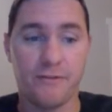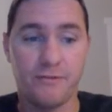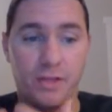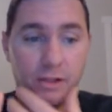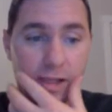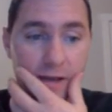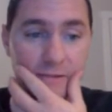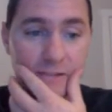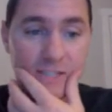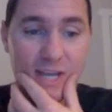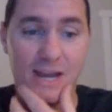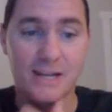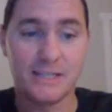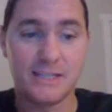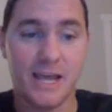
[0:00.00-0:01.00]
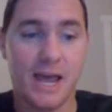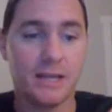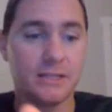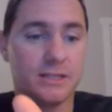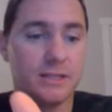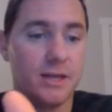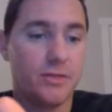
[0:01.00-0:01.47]
If the left side is
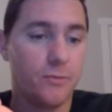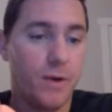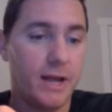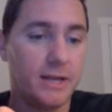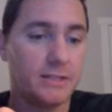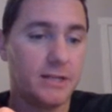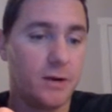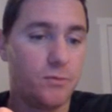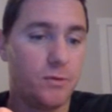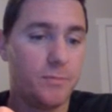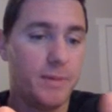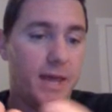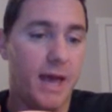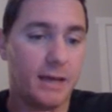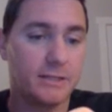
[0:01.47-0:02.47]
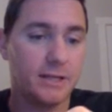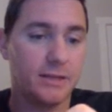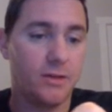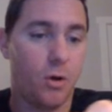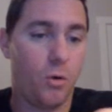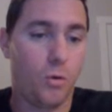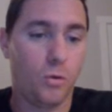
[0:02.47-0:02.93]
x, then the right side would be x,
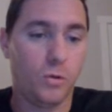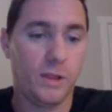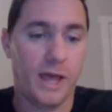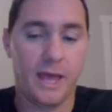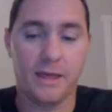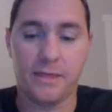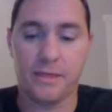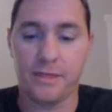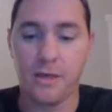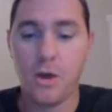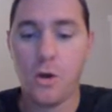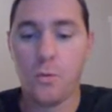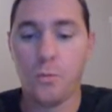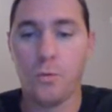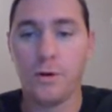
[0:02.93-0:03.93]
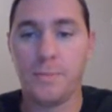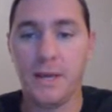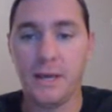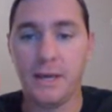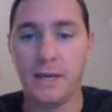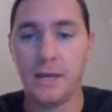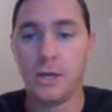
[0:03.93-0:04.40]
and the whole length would
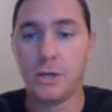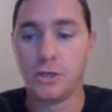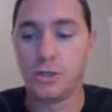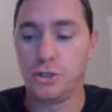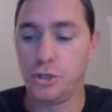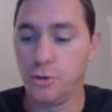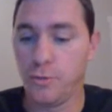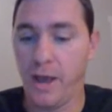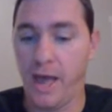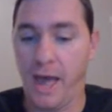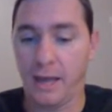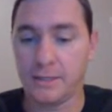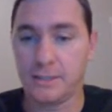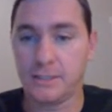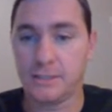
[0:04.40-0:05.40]
be 2x.